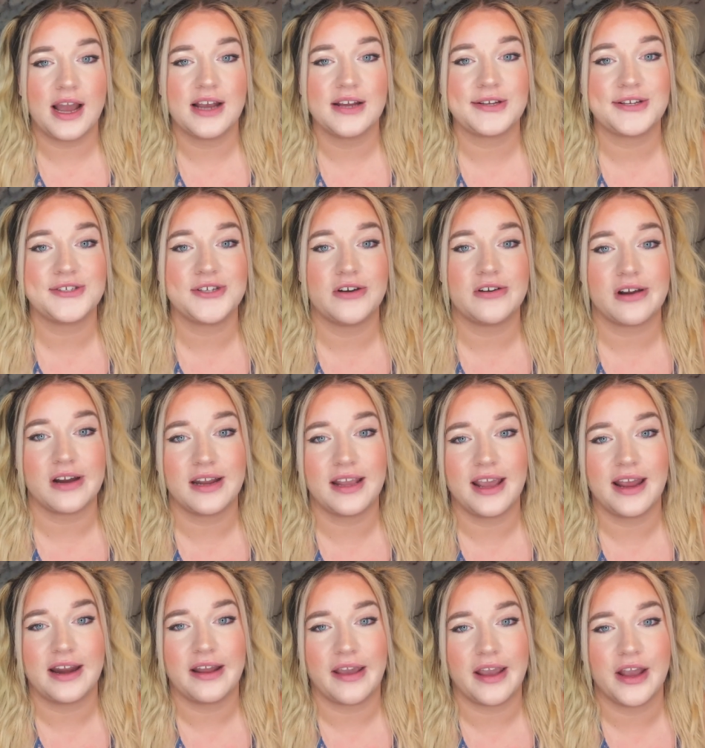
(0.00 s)
I started
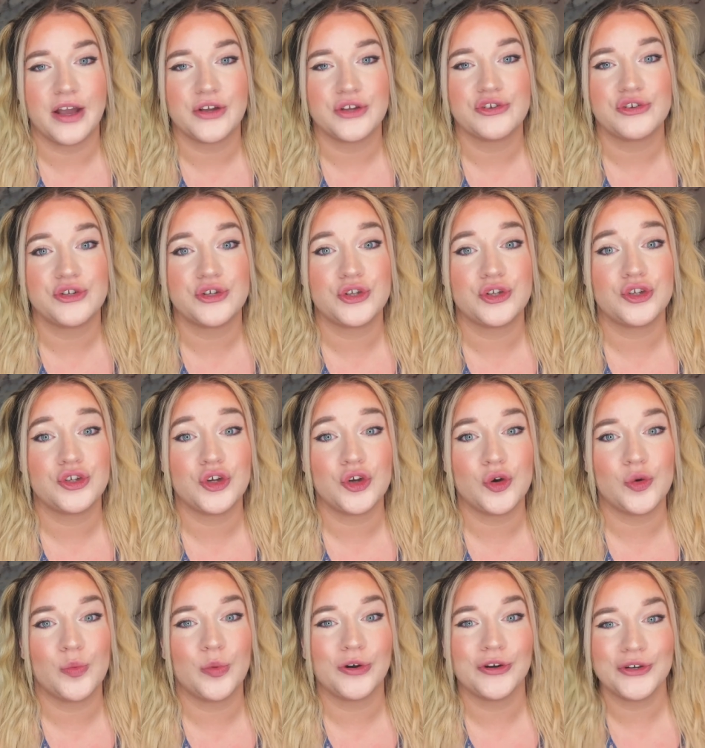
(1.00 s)
getting
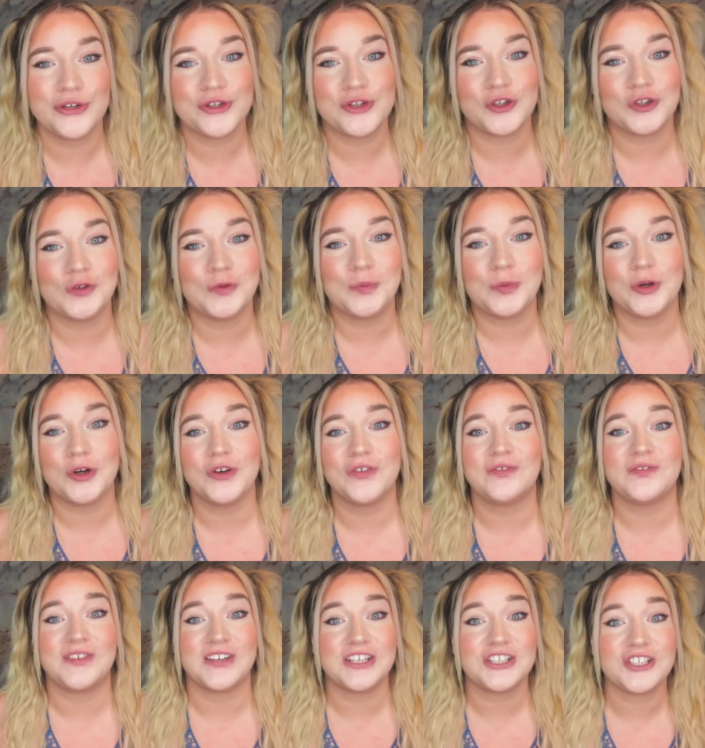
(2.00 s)
super super
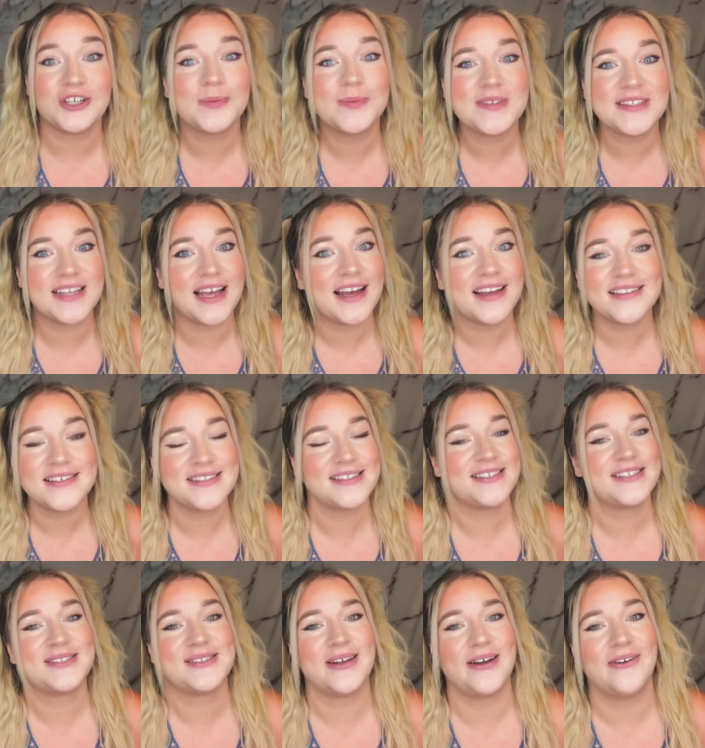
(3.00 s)
fish
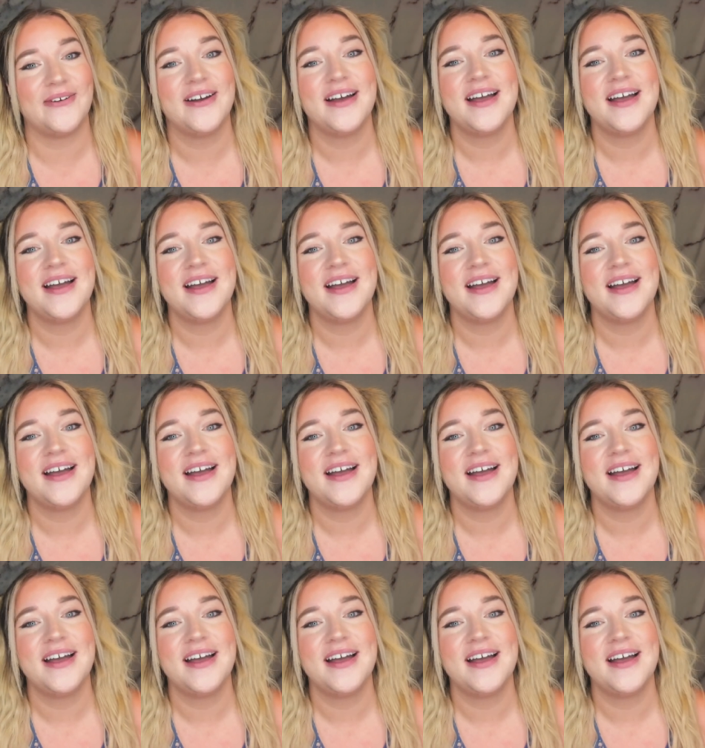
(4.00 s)
obsessed so